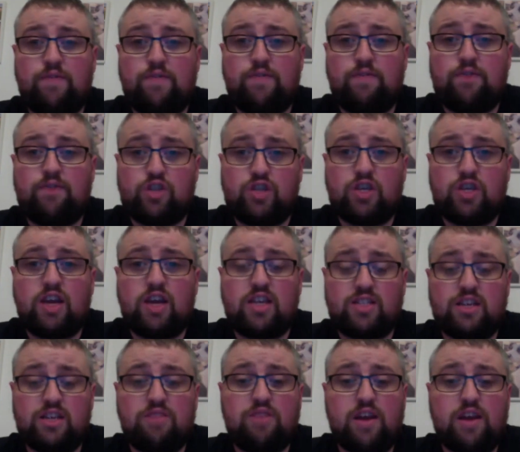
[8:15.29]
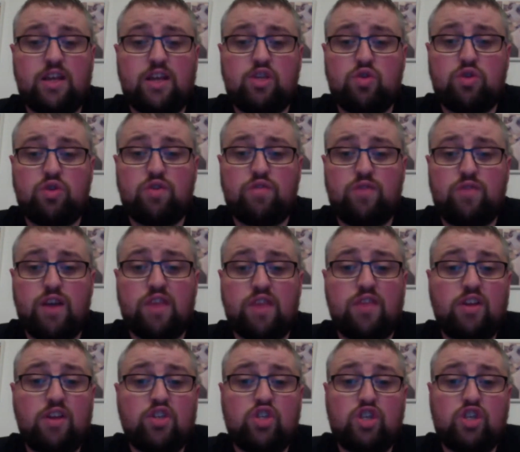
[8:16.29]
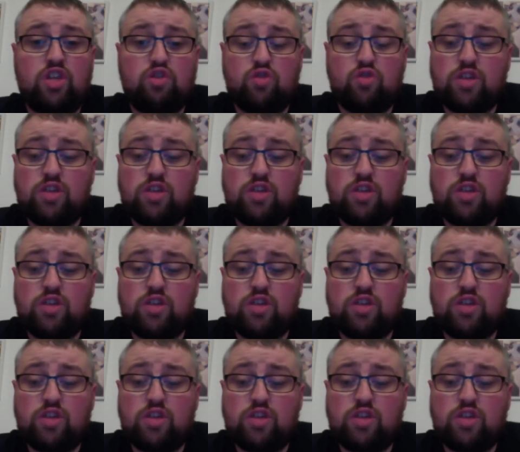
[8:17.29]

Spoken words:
she has the advantage on the feet, I think she can use it.